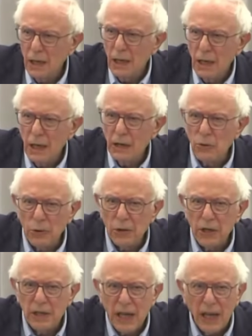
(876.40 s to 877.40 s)
in
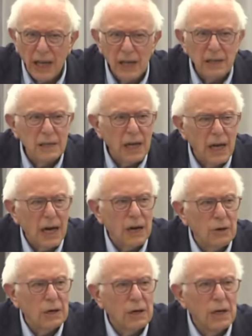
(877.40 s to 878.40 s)
order to end the
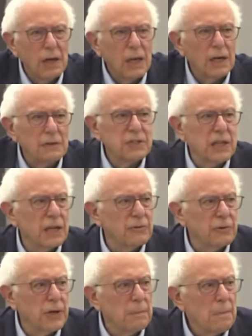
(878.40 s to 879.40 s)
horror of
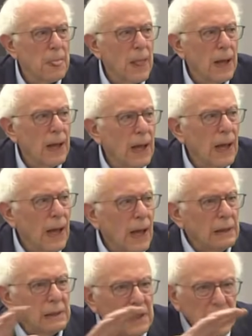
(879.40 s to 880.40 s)
slavery.
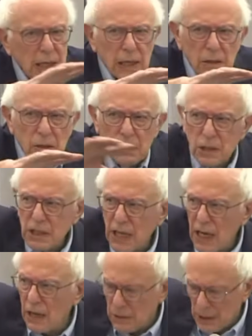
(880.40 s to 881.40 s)
And Lincoln looks out